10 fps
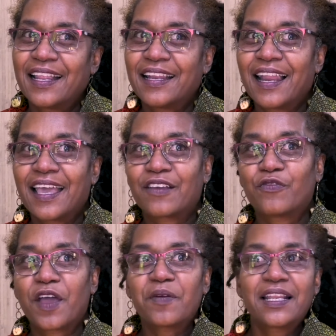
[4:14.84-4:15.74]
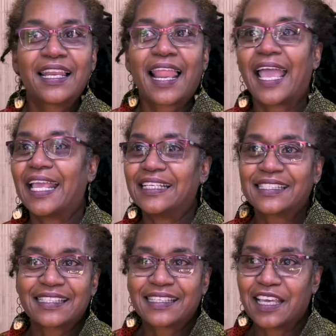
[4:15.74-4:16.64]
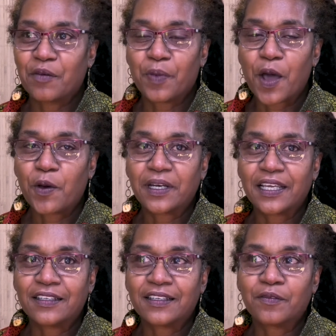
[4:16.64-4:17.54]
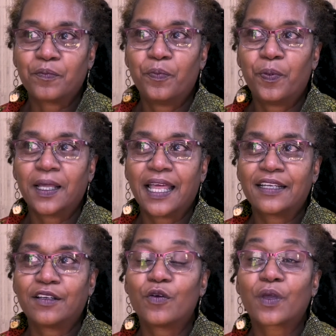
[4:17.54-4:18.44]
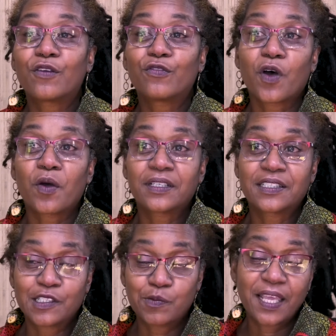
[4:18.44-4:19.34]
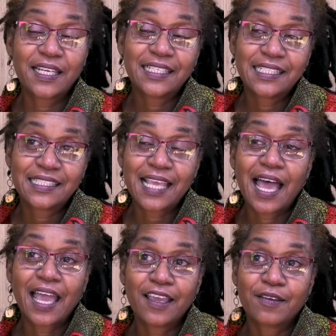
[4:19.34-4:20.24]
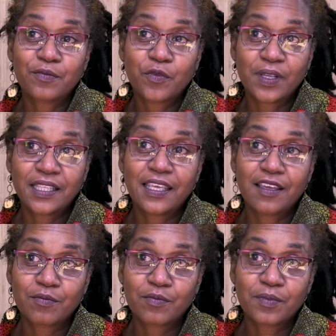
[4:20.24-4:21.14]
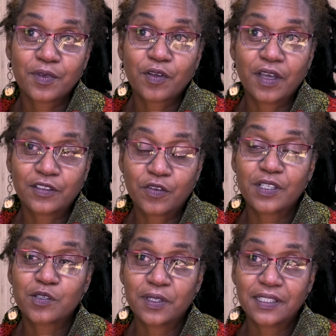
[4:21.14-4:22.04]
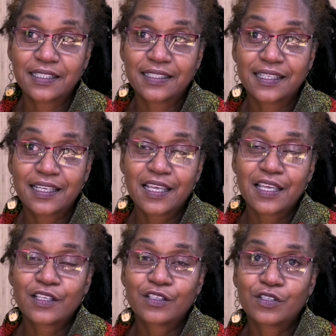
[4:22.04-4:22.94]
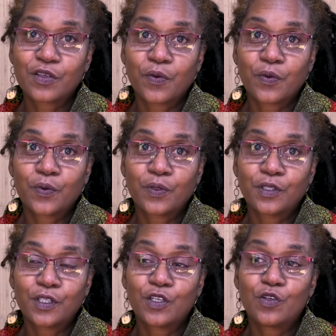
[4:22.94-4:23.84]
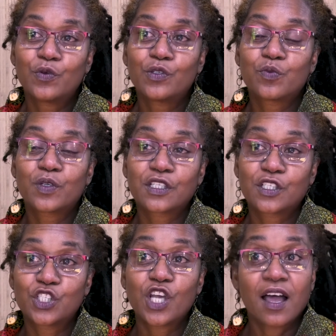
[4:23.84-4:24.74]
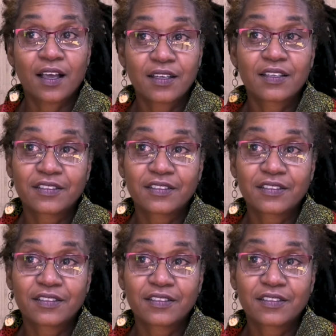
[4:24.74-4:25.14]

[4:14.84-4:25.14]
like very light about it, and looking forward to spending the time with him at Christmas. So the news was a shock.